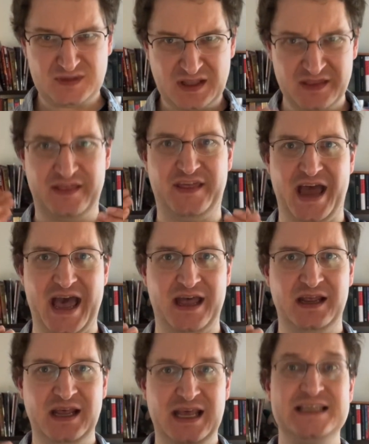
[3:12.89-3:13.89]

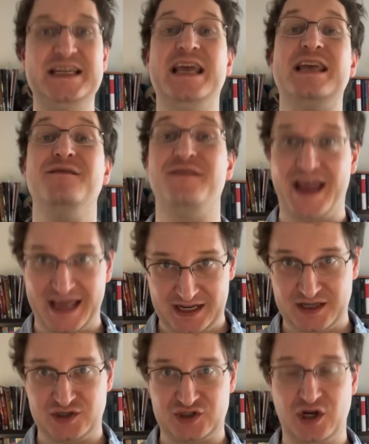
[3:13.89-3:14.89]
that take
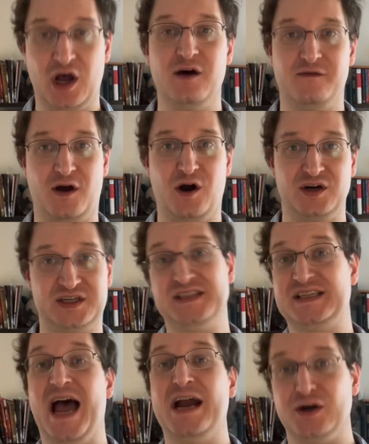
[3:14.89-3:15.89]
advantage of our
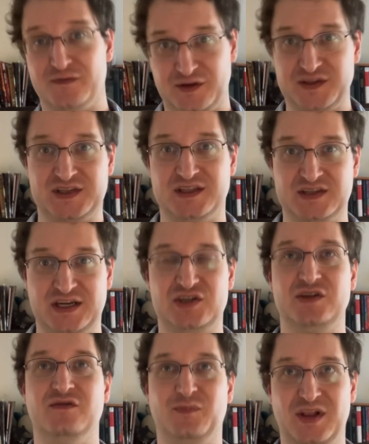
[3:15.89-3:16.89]
desire for the
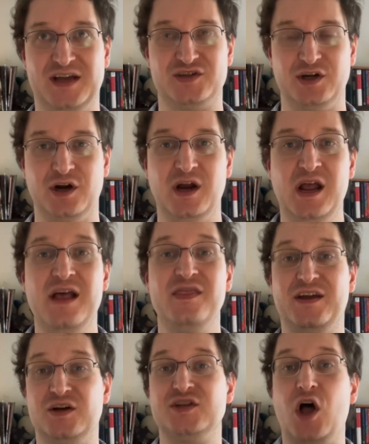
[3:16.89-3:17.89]
sensation of pleasure,
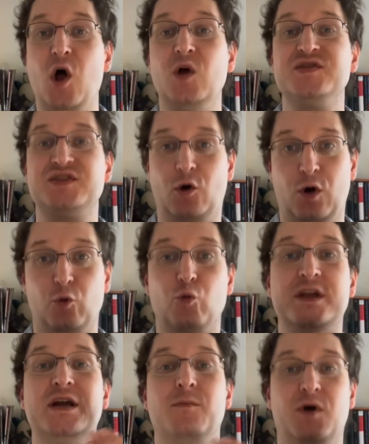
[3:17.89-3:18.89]
there's also a
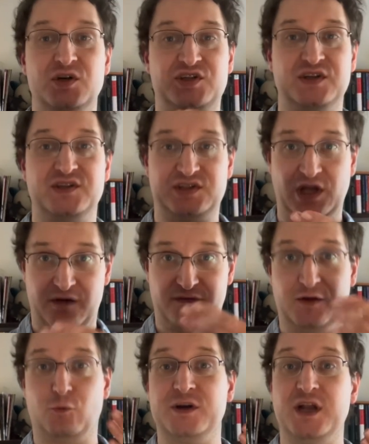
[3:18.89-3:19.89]
reemergence of
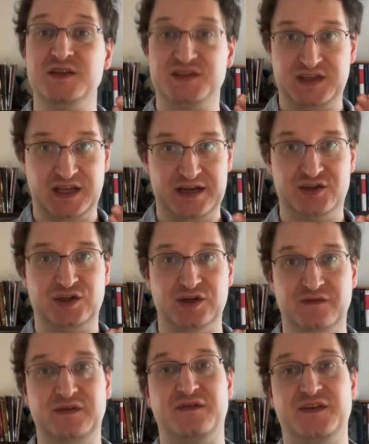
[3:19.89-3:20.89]
the renunciation
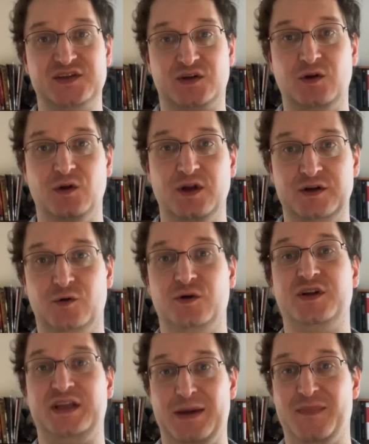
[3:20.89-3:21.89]
of the physical in order
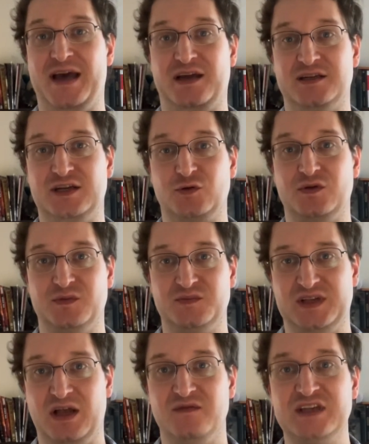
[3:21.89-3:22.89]
to get back in touch with
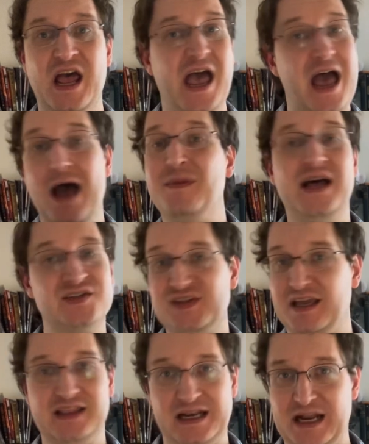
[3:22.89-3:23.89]
themselves. And I'm not
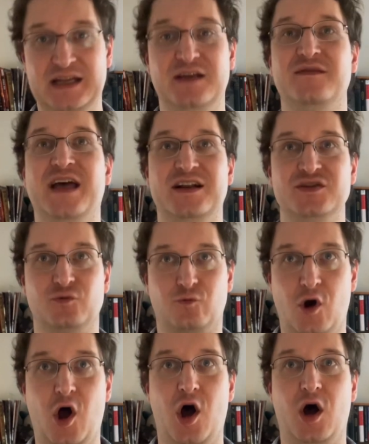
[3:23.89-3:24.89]
saying that any of that is
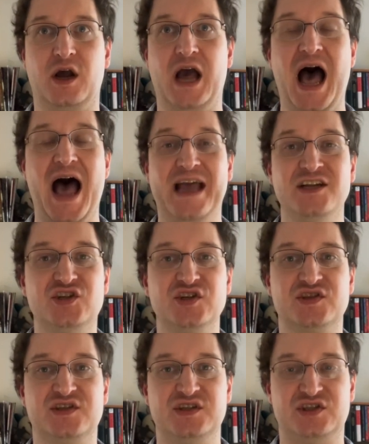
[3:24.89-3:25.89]
wrong. I
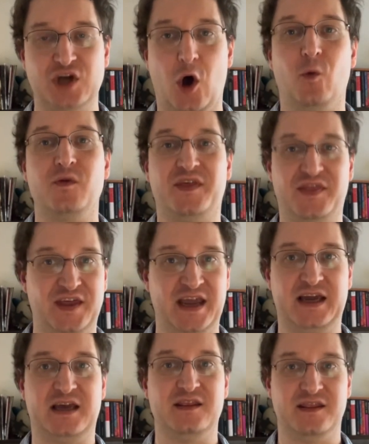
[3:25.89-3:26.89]
just don't
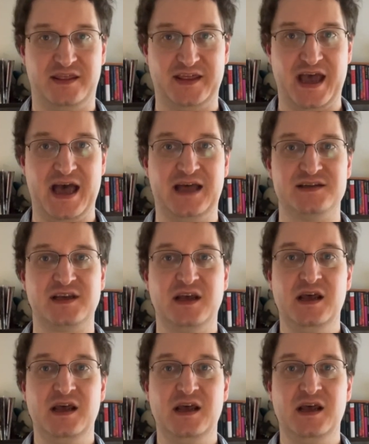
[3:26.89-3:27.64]
think that